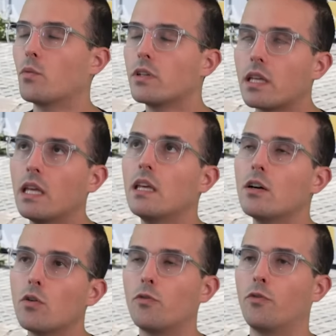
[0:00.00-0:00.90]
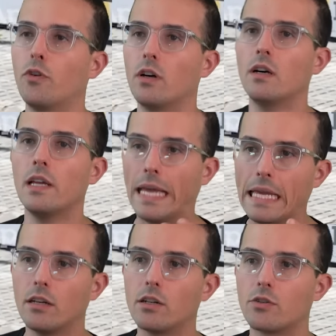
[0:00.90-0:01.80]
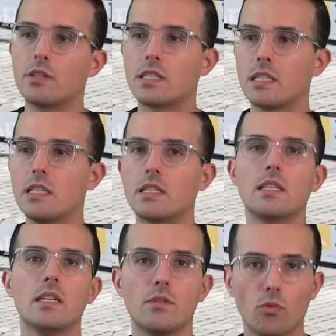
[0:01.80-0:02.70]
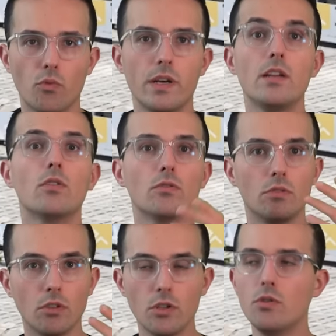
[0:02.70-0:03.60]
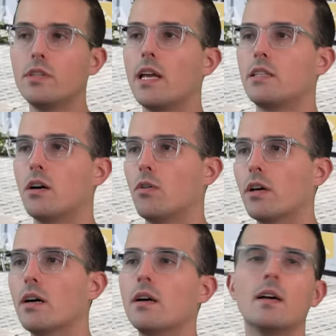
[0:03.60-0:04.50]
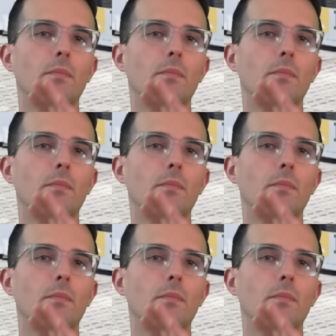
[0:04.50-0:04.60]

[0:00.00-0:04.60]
would kill for a 800cc real new Daytona,